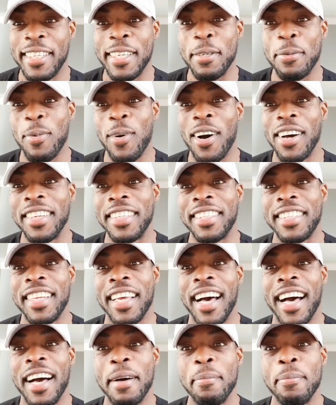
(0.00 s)
is what
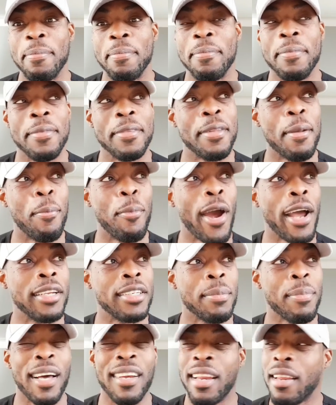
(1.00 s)
the brand's
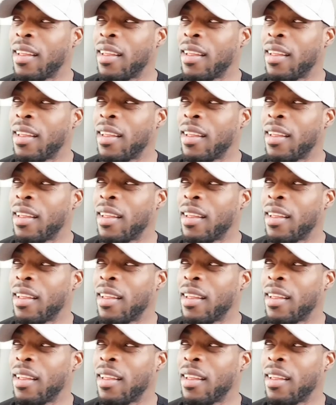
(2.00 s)
about.